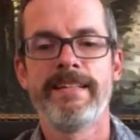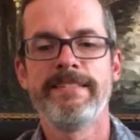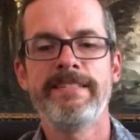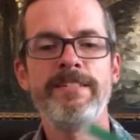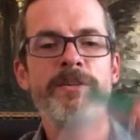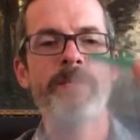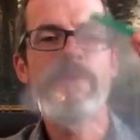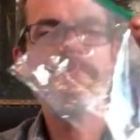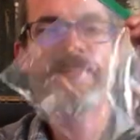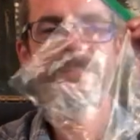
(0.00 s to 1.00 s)
Secret
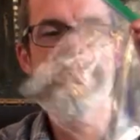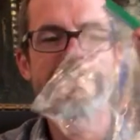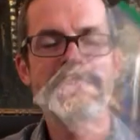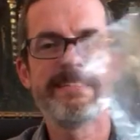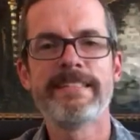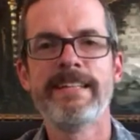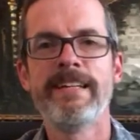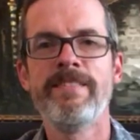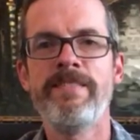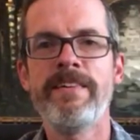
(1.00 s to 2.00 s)
weapon is
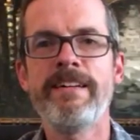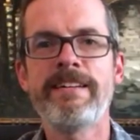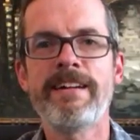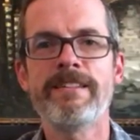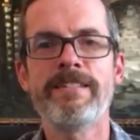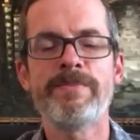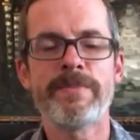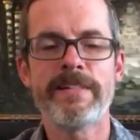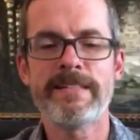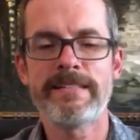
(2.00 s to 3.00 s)
fingernail
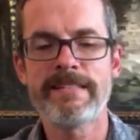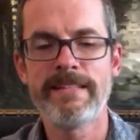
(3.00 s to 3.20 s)
clippers.